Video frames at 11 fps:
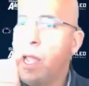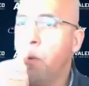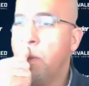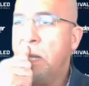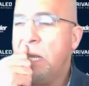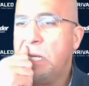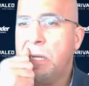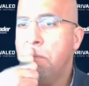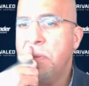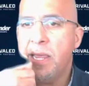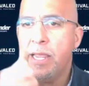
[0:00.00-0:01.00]
And we need
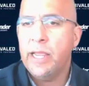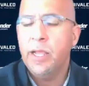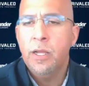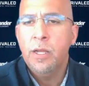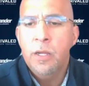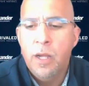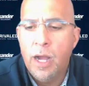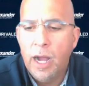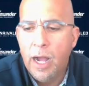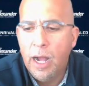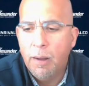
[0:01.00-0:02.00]
to be
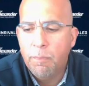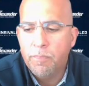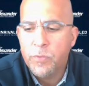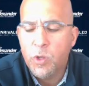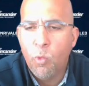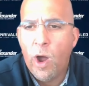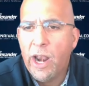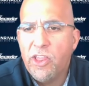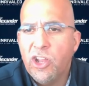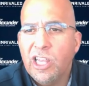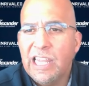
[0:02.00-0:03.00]
one
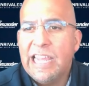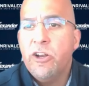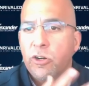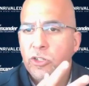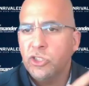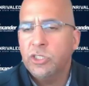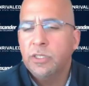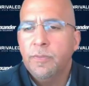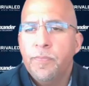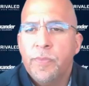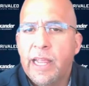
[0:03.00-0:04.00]
of the
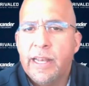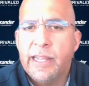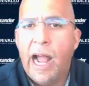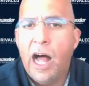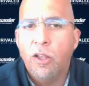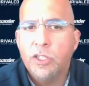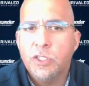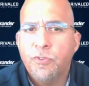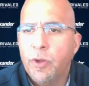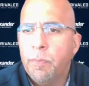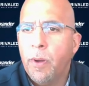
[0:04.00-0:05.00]
leaders in college
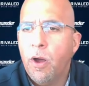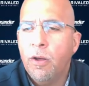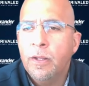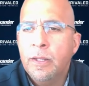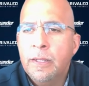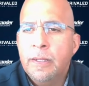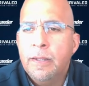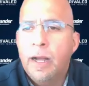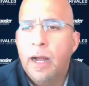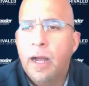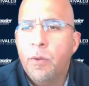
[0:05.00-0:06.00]
football.
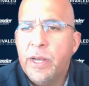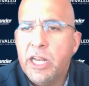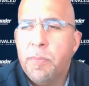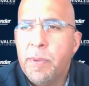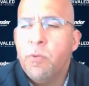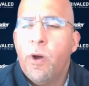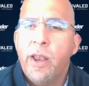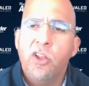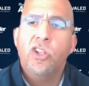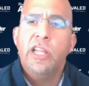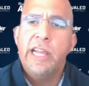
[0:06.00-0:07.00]
We need to be one
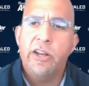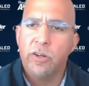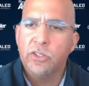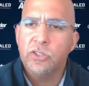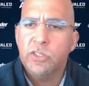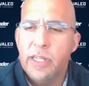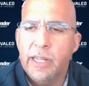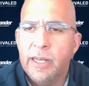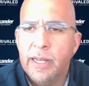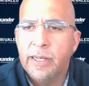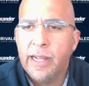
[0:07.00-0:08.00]
of the leaders
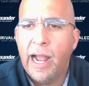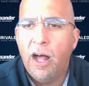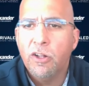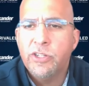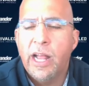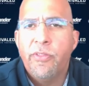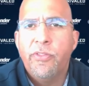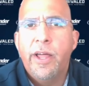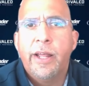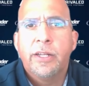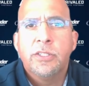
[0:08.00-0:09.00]
in college
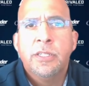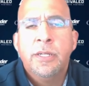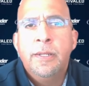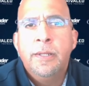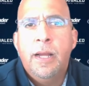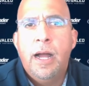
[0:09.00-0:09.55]
athletics.